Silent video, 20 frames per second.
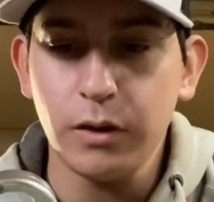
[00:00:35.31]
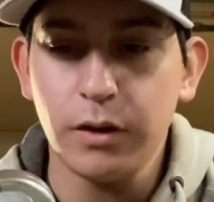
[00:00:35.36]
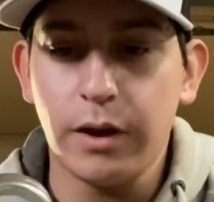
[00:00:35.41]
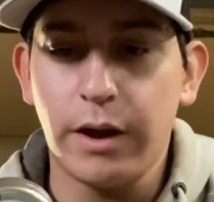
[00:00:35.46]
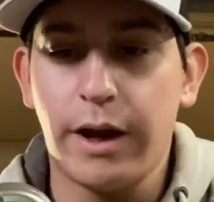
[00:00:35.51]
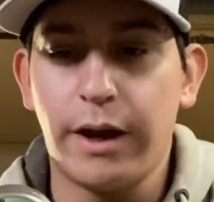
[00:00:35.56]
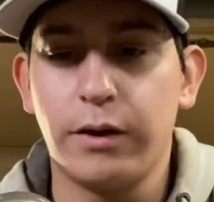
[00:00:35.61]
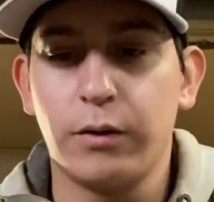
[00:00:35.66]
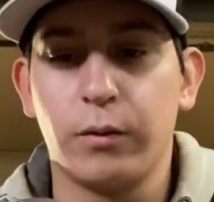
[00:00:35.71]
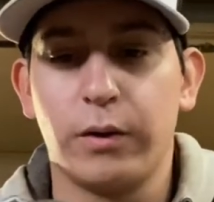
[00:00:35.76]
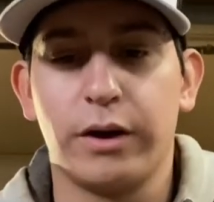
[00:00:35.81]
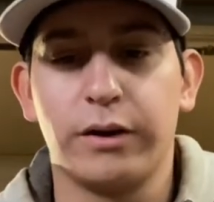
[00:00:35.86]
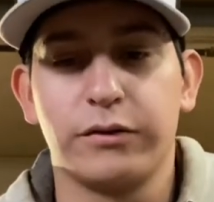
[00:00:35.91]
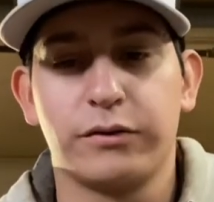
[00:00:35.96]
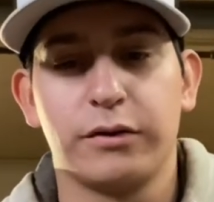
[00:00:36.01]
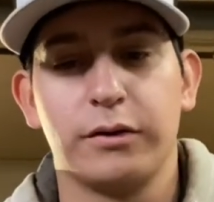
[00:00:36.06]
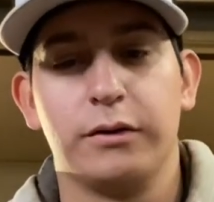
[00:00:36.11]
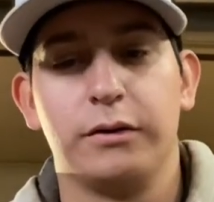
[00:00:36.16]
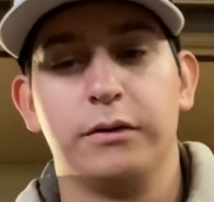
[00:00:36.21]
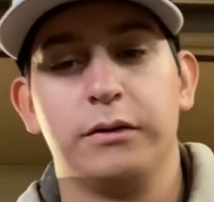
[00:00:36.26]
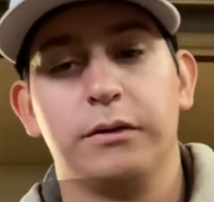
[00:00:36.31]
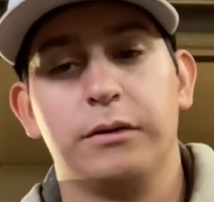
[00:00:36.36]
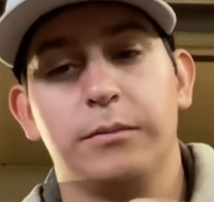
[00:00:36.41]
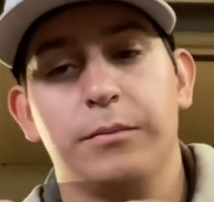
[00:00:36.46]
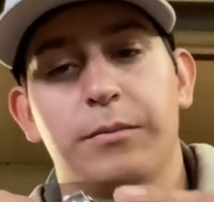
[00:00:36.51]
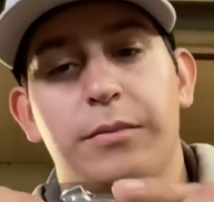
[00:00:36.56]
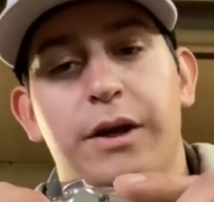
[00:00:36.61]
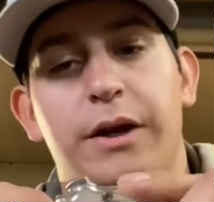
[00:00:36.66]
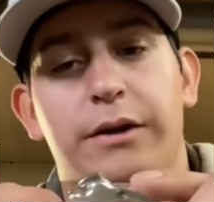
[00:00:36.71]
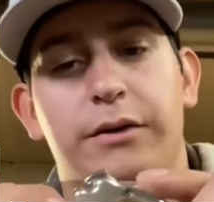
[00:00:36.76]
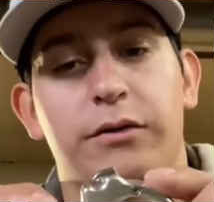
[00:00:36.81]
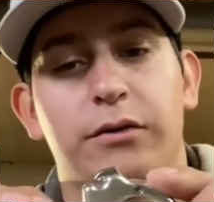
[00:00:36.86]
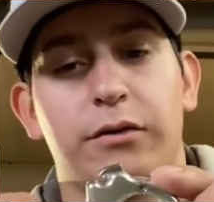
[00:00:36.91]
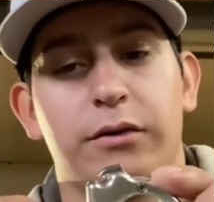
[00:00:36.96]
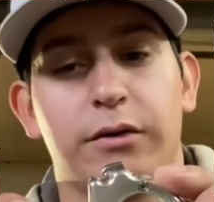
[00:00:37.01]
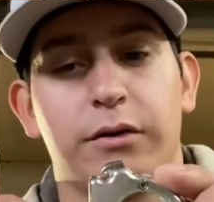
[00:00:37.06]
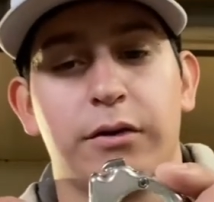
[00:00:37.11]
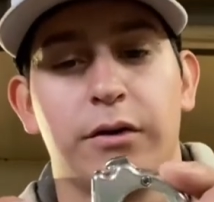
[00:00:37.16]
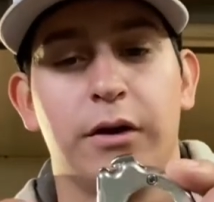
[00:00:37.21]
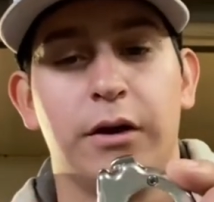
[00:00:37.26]
Anyways, back to
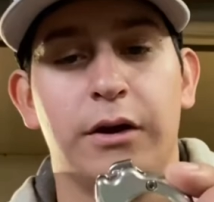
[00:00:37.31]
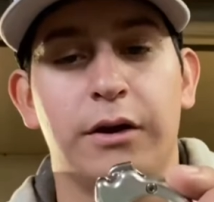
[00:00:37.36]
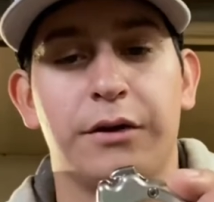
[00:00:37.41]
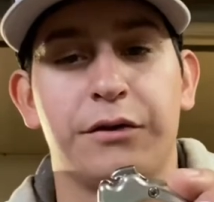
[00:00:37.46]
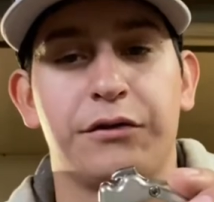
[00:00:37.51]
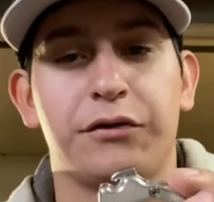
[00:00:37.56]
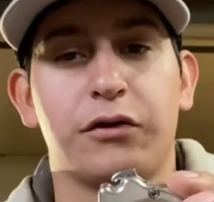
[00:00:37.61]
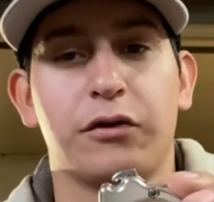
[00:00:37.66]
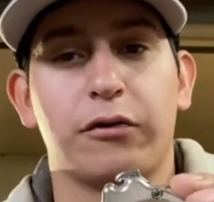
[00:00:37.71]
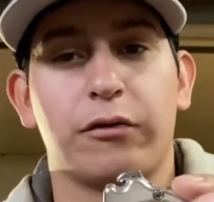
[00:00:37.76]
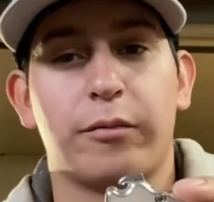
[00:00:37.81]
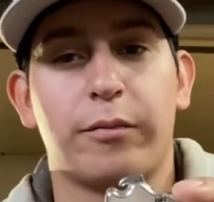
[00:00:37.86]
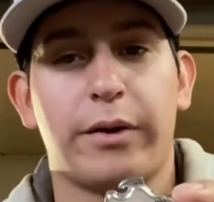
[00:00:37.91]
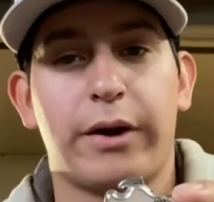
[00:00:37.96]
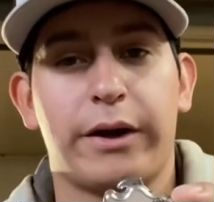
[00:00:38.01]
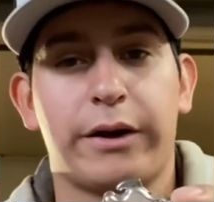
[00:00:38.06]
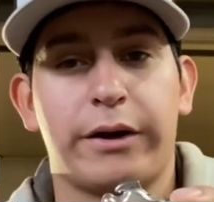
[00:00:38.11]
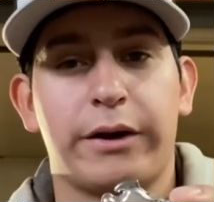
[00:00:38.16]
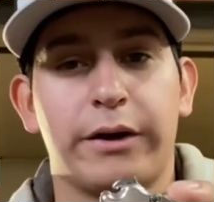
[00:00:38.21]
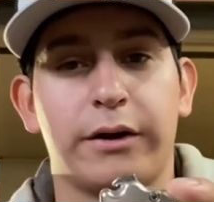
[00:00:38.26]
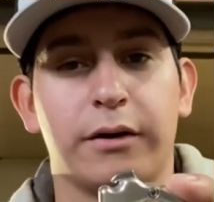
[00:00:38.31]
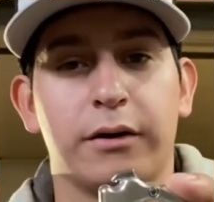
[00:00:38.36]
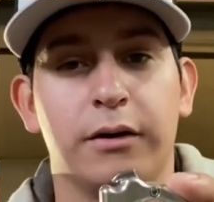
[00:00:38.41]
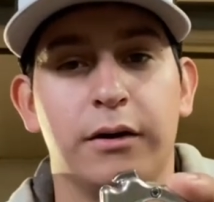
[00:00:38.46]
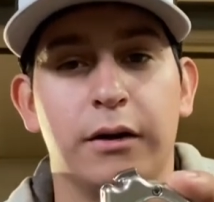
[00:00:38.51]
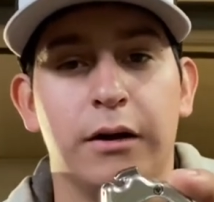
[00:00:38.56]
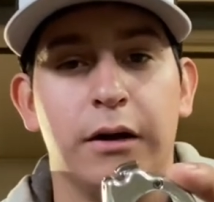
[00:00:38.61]
the silverback here.